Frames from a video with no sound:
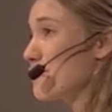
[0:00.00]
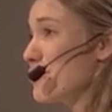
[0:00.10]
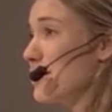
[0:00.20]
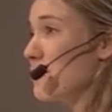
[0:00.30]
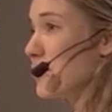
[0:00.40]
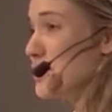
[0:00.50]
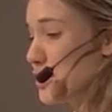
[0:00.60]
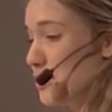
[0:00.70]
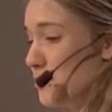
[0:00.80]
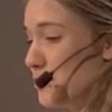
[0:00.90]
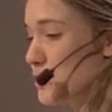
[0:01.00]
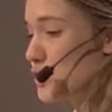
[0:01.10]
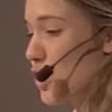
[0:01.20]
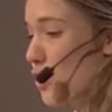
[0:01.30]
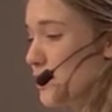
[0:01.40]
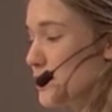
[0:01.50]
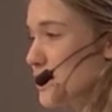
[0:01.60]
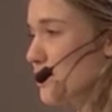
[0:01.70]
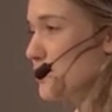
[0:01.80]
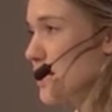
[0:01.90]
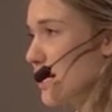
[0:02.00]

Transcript: didn't really want to, so instead of